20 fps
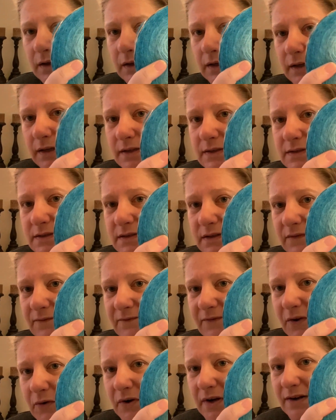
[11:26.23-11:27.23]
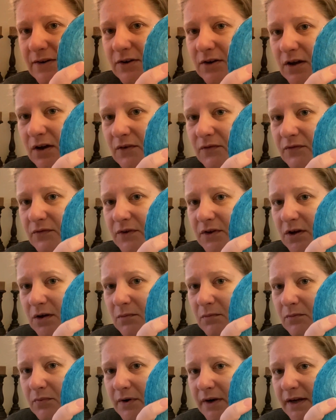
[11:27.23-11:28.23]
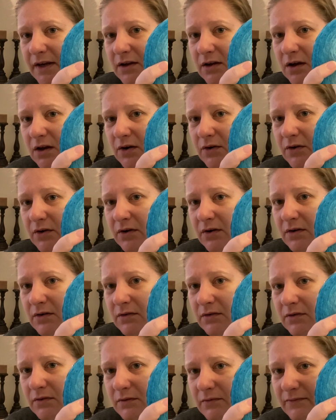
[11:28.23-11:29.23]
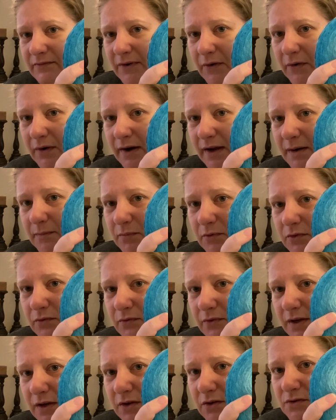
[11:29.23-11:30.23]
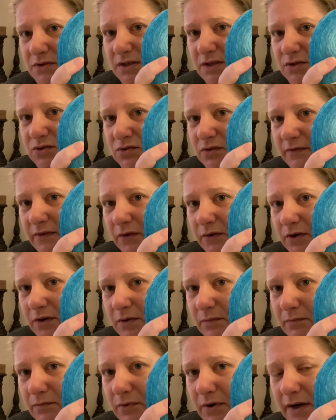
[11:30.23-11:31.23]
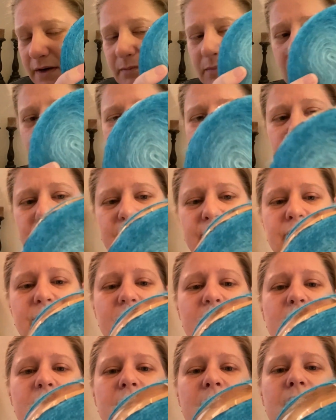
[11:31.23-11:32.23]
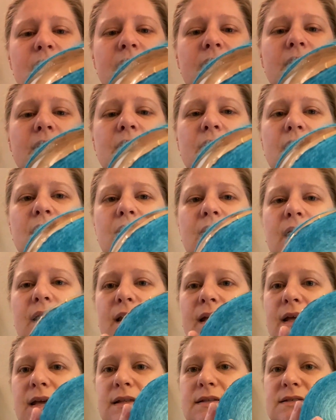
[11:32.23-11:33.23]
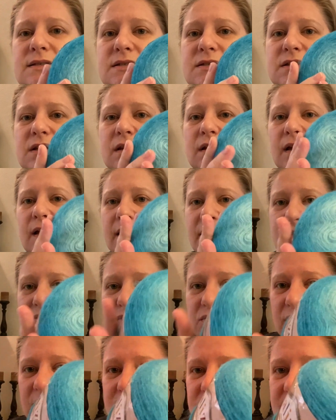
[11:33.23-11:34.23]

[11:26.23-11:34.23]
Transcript: It's a very lovely ombre color, very light blue that goes into a very bright blue. It's, as you can